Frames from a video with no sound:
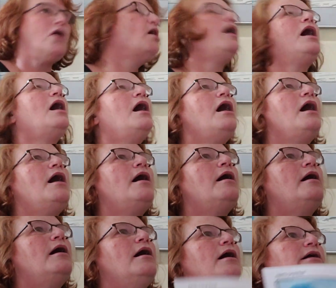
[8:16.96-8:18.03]

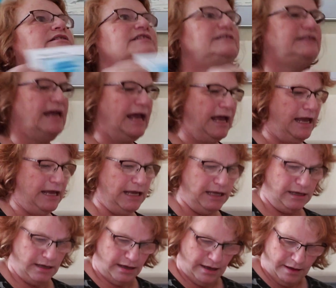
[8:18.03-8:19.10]

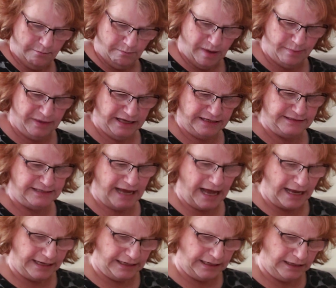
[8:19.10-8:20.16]
today, Mommy and
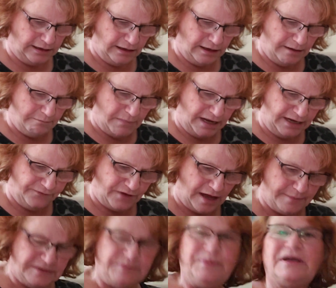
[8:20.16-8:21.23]
Daddy might have
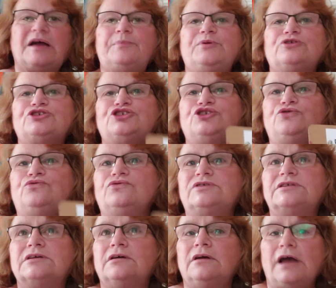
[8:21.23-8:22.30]
come to pick up your
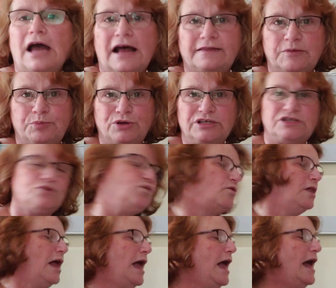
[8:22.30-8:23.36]
shoes at the
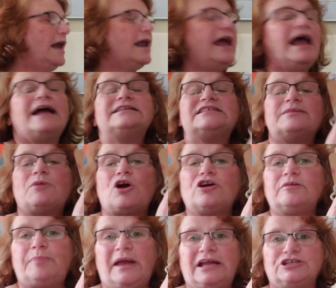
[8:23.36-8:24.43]
preschool. And I had some
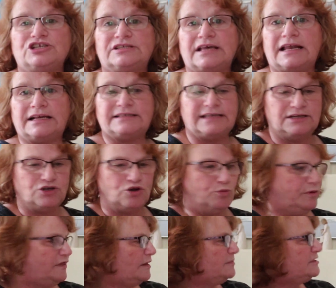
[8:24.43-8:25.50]
art pages that I sent home
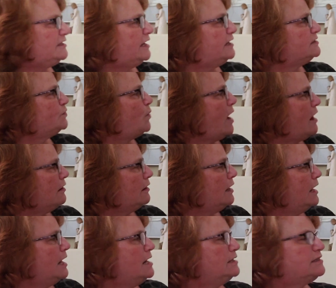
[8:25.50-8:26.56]
with them today as well.
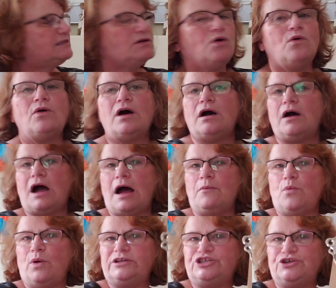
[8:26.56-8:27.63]
So
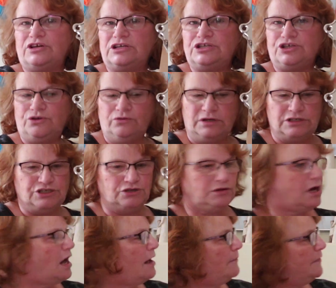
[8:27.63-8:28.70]
what you can do is
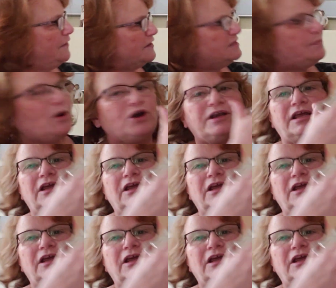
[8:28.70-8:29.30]
this part